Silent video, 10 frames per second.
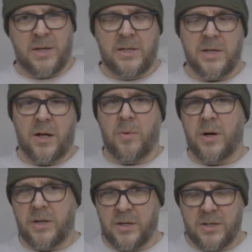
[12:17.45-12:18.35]
detail one
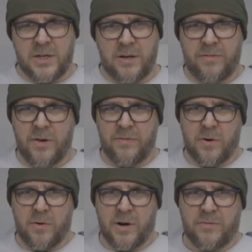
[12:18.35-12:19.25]
and you need to send a few
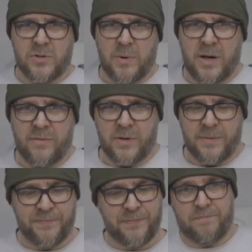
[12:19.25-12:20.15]
photographs or whatever,
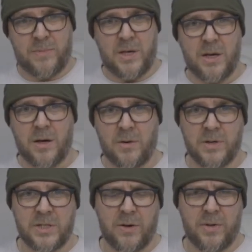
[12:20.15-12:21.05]
there you go,
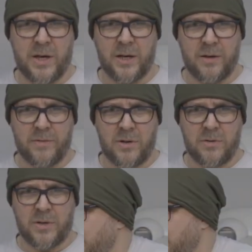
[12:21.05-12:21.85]
it's out there, get involved.